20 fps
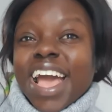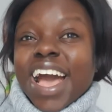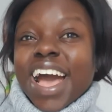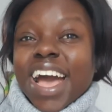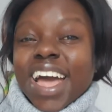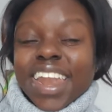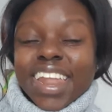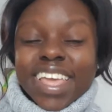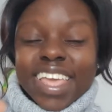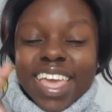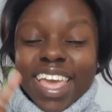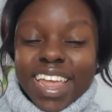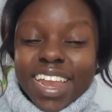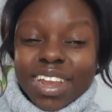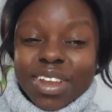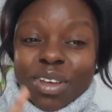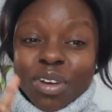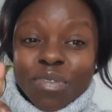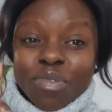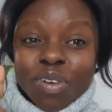And
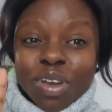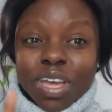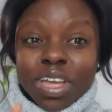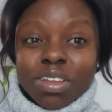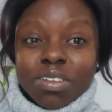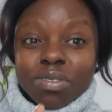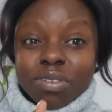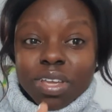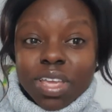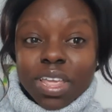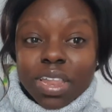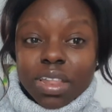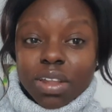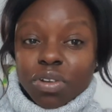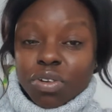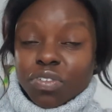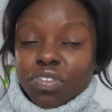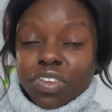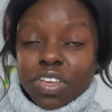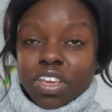again, don't forget to hit the
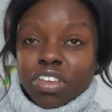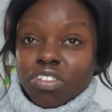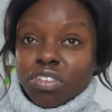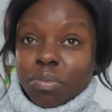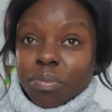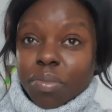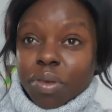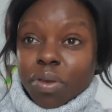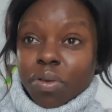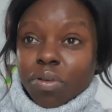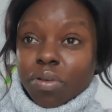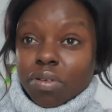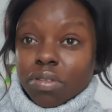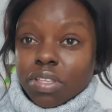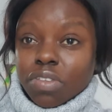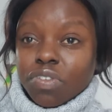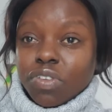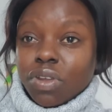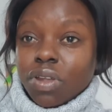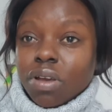notification bell, because
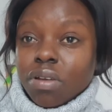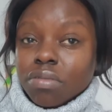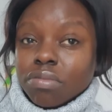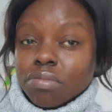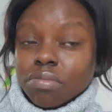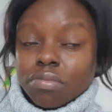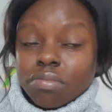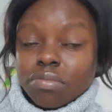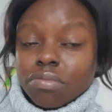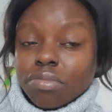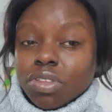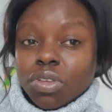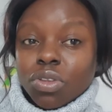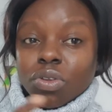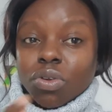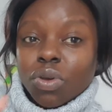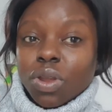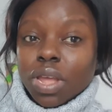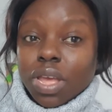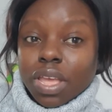if you don't, you're
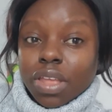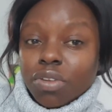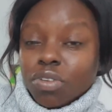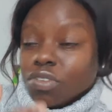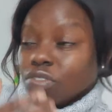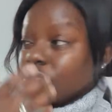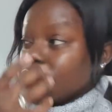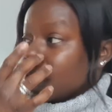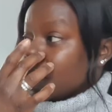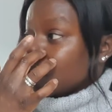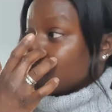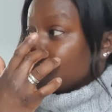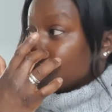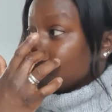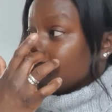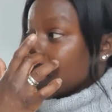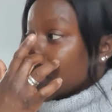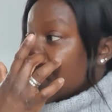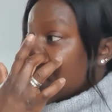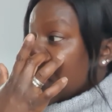not gonna get notification.